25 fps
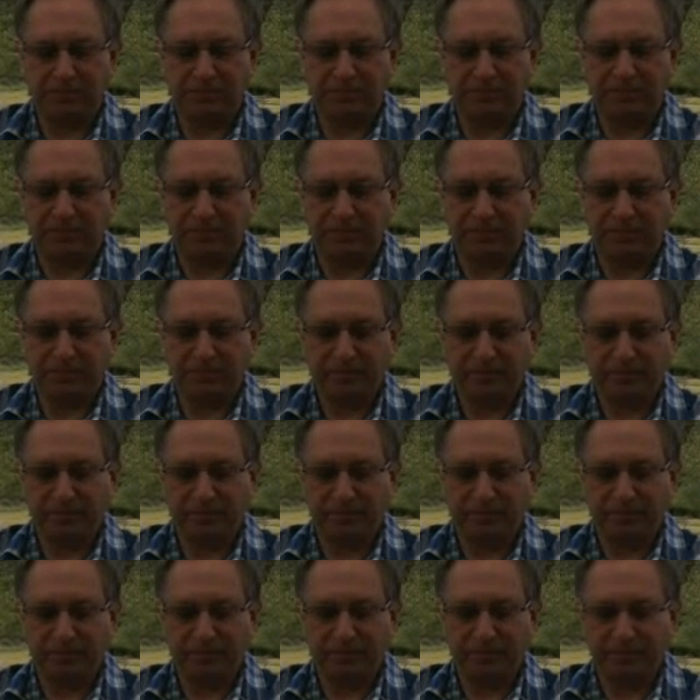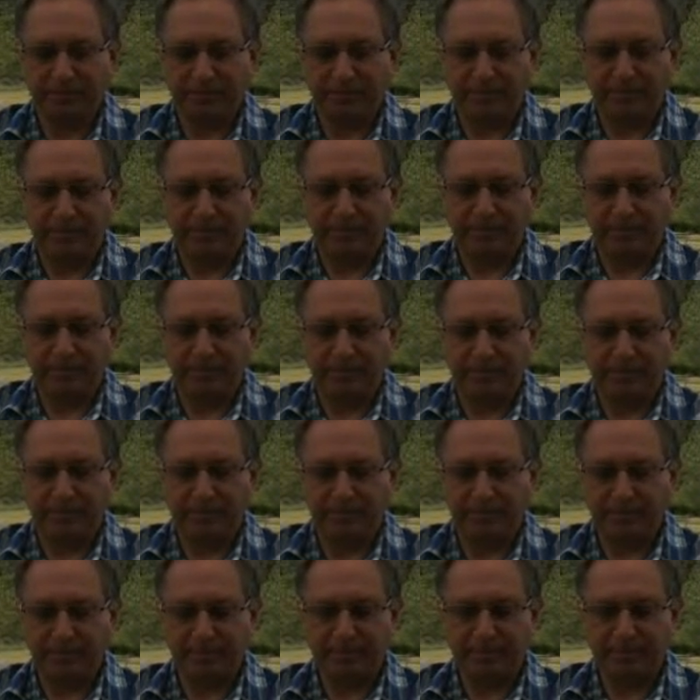
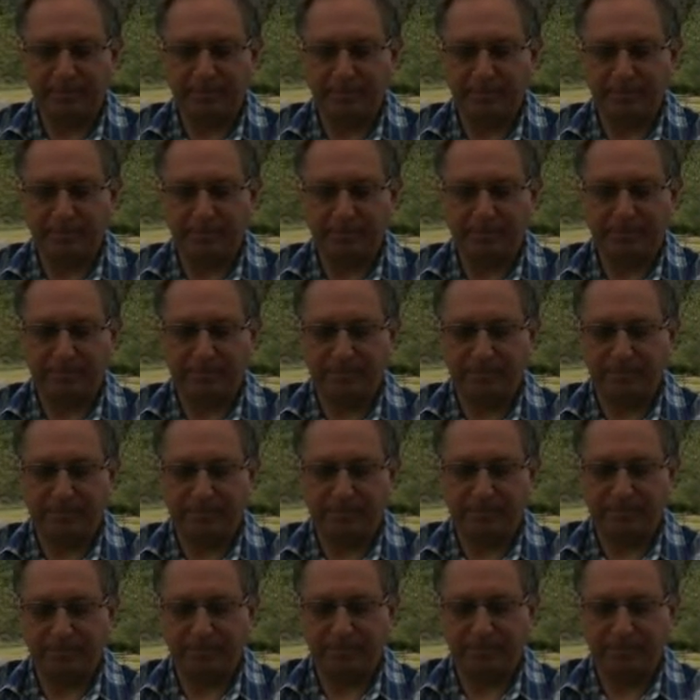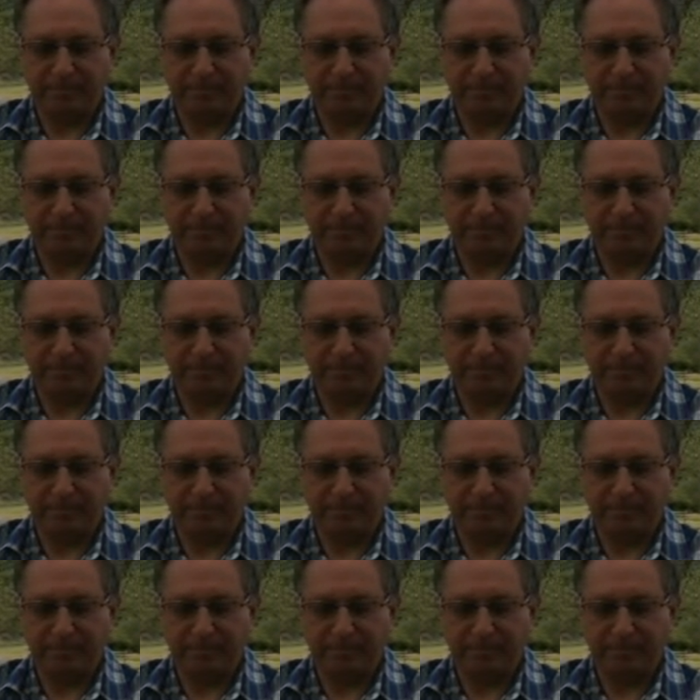No one is speaking in this clip.